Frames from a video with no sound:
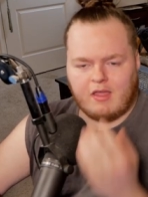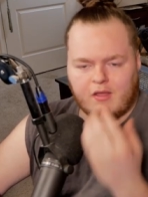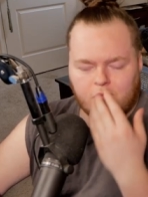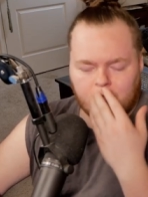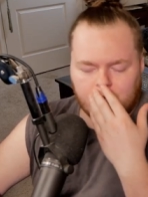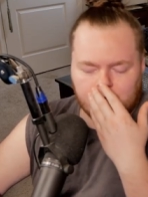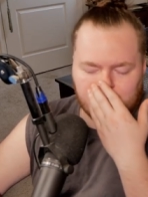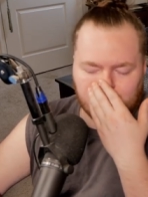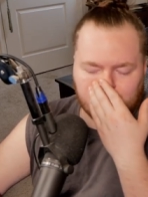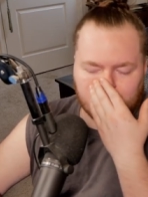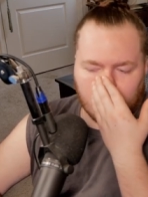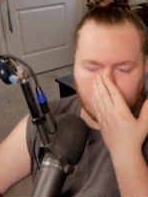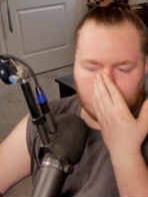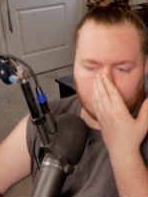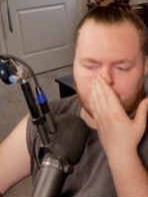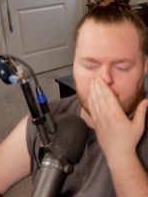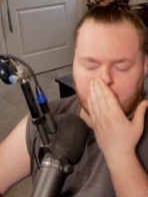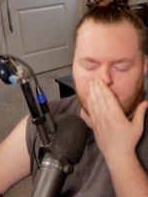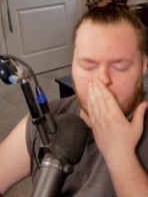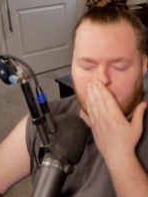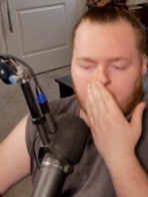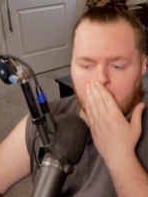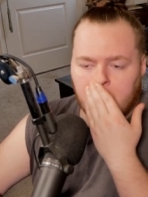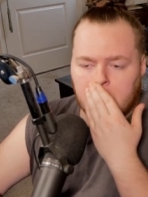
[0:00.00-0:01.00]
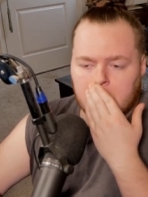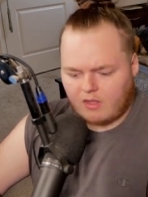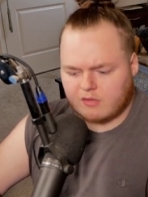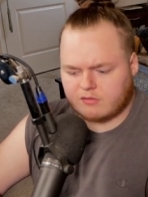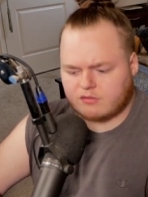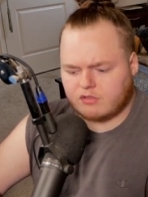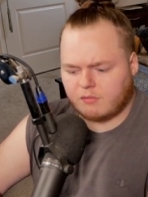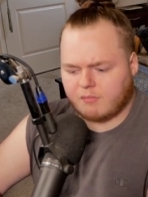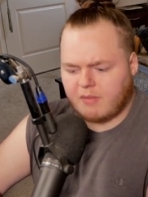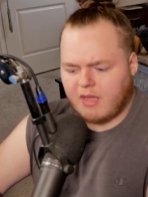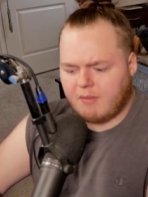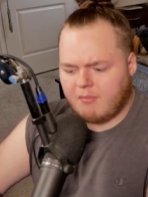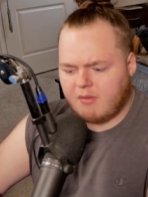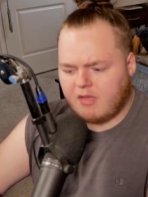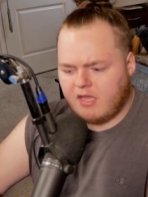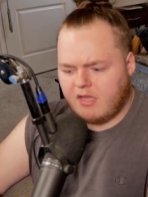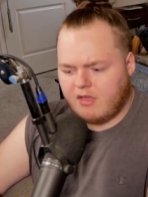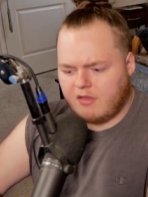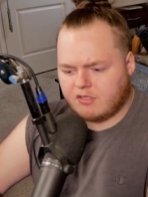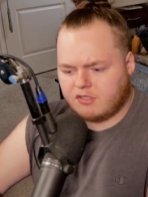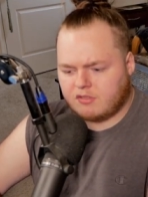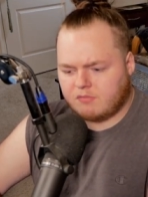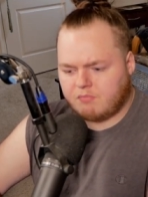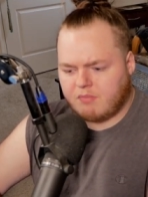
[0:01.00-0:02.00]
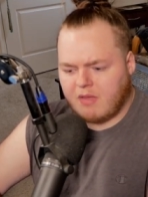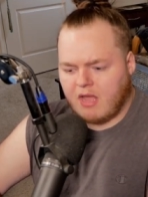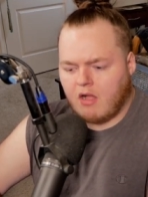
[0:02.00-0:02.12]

Like, what are you talking about? So maybe